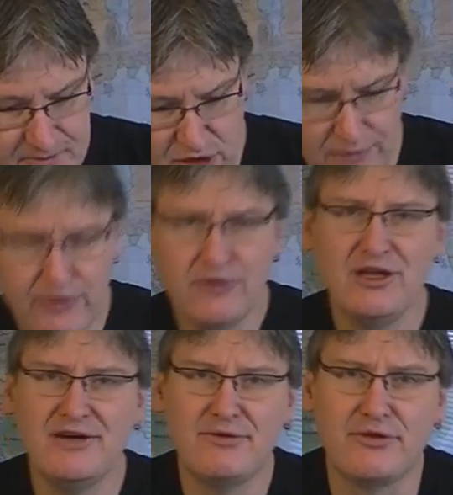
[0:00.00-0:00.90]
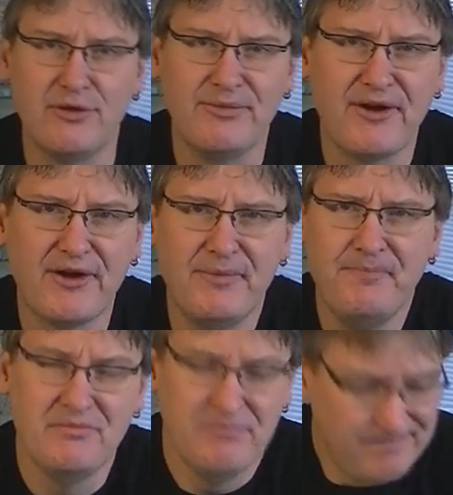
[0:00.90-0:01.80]
So if you're in love with Grimdark,
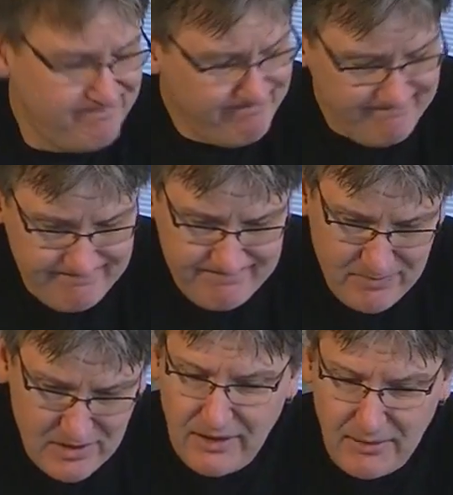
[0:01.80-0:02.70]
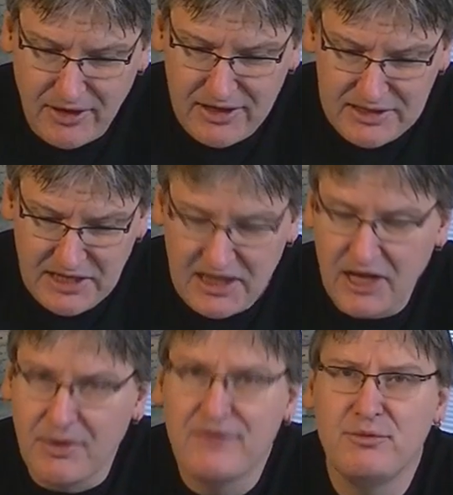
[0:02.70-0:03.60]
I'm not going to take
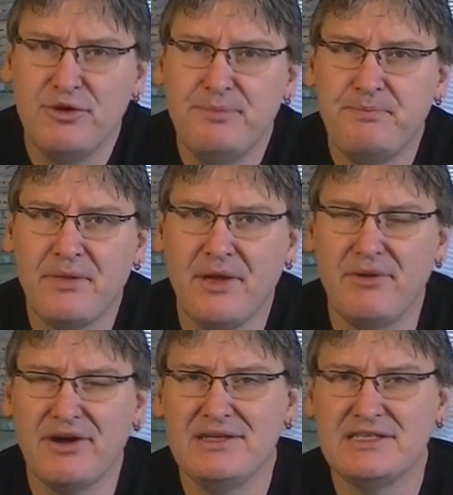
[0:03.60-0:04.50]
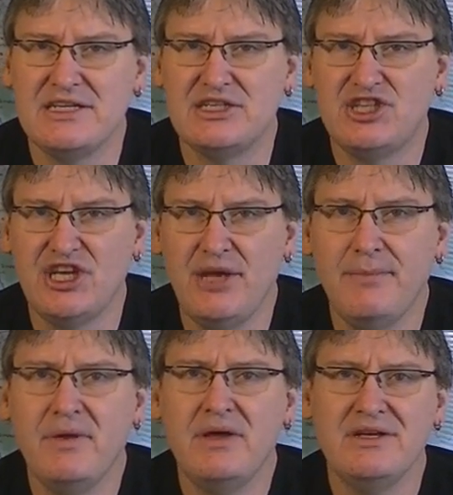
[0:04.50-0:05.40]
that away from you. I'm not going to say it's
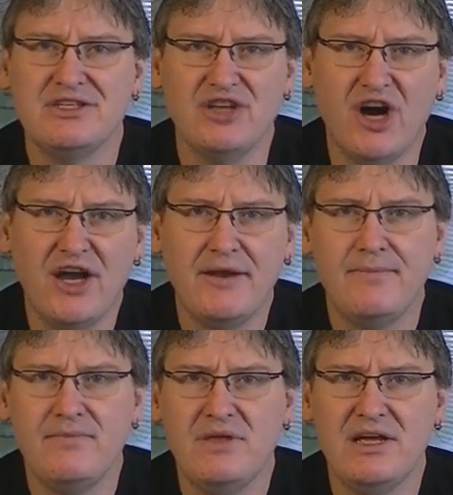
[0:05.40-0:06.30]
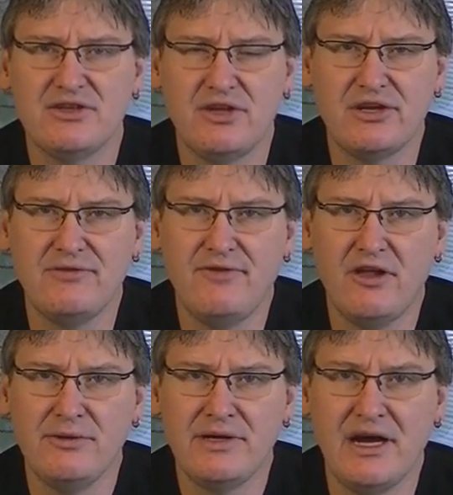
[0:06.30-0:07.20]
shitty. It's not. It has a lot of good
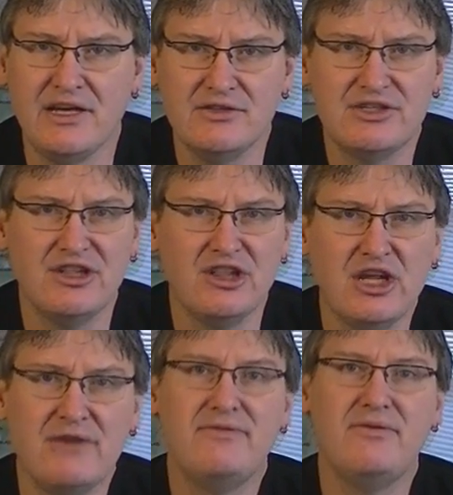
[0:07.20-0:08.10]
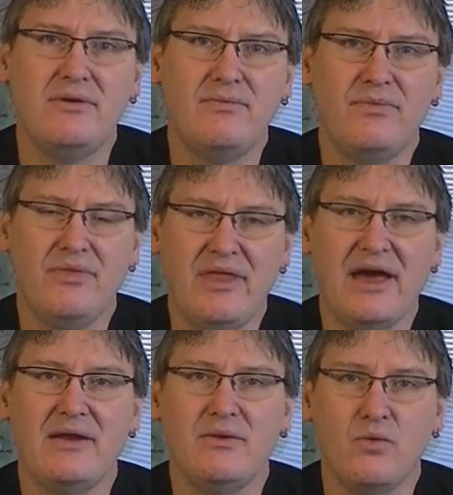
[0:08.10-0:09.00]
following. I used to love
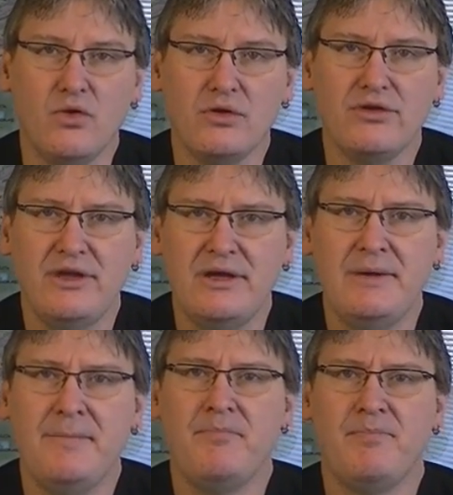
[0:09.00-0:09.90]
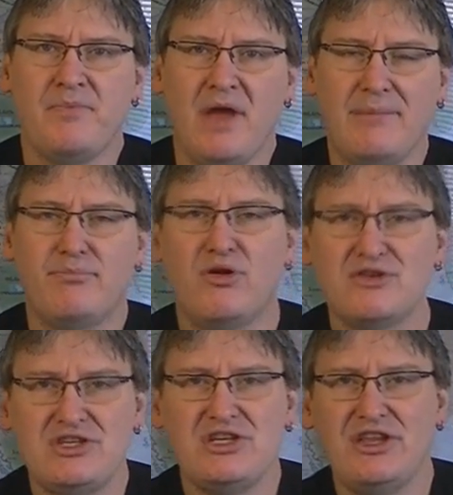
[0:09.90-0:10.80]
that world. I
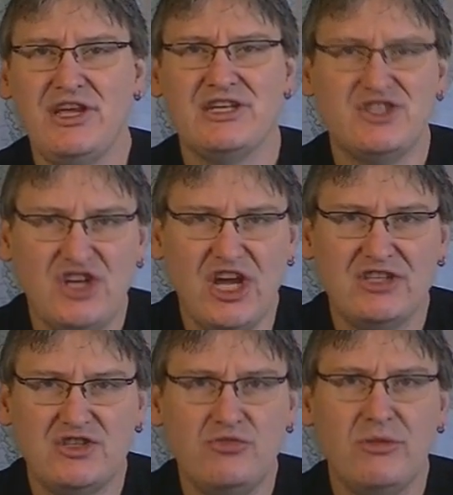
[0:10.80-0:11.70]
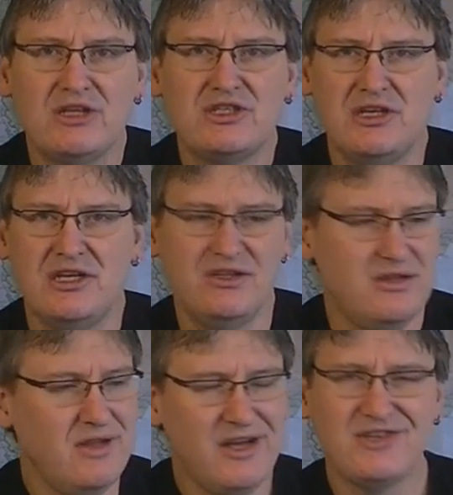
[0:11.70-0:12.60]
personally think it's changed too much,
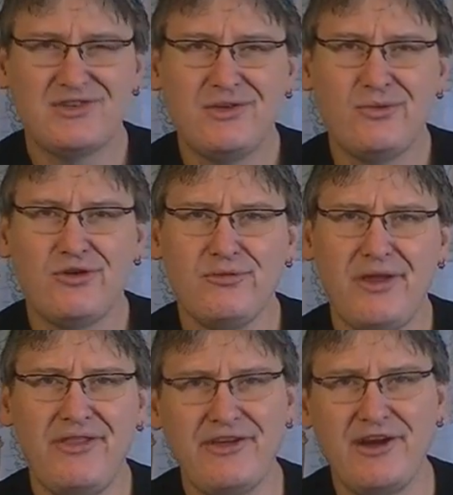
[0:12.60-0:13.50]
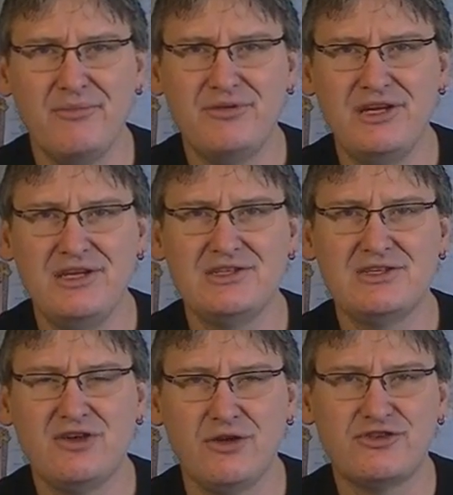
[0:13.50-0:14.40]
and not necessarily the world, but I think the
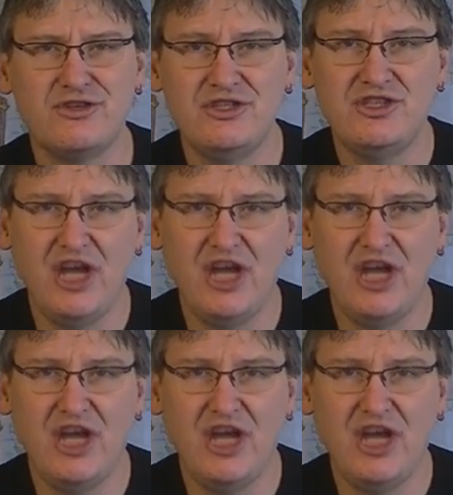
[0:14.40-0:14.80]
company's culture has